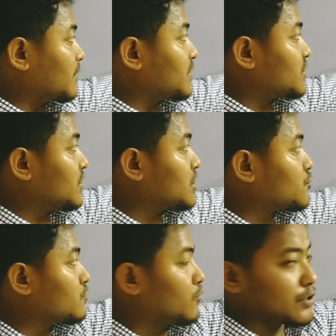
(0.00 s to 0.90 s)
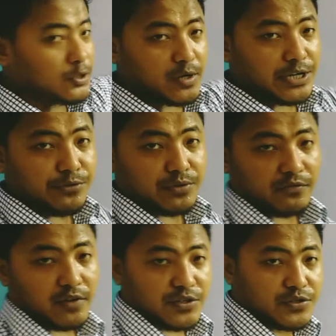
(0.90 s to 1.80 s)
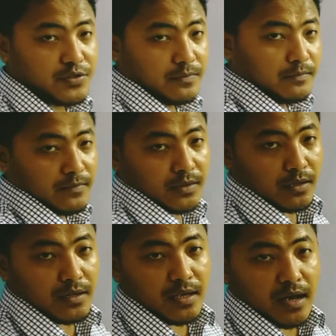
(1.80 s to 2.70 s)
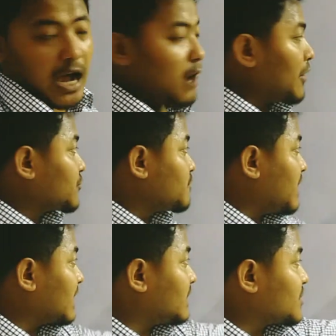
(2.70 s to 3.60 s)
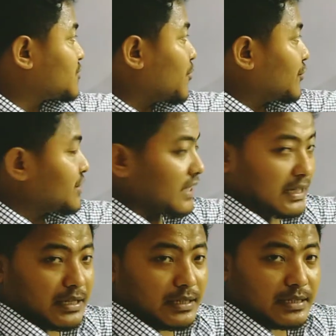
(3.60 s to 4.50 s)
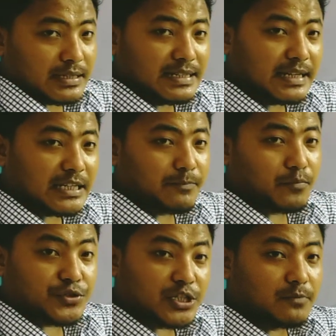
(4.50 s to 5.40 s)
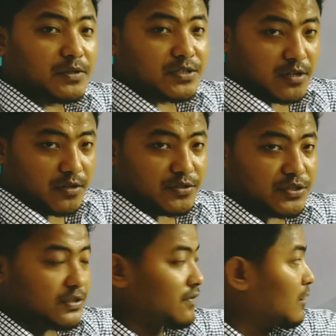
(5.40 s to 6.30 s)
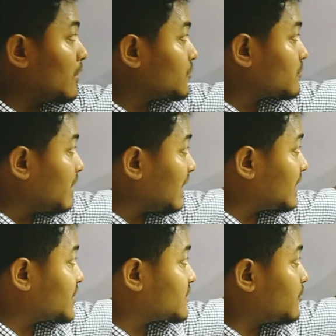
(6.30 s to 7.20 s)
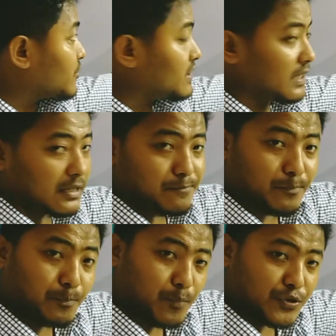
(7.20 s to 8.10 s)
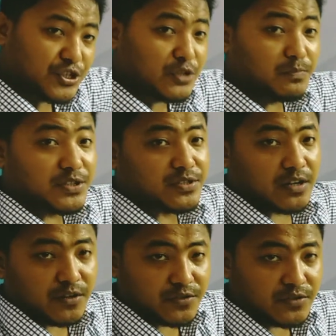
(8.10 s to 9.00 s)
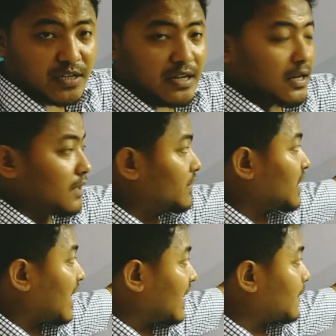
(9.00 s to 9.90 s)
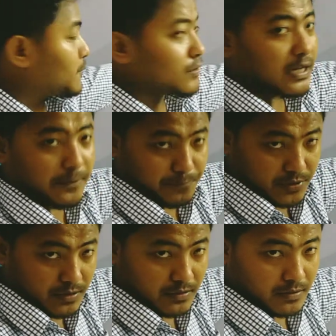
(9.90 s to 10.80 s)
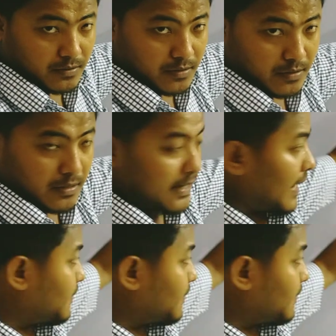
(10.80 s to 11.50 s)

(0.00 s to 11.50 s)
means these two body were neutral first. I want to make this body a negative positively charged. If I want to make this body a positively charged, then I have to keep a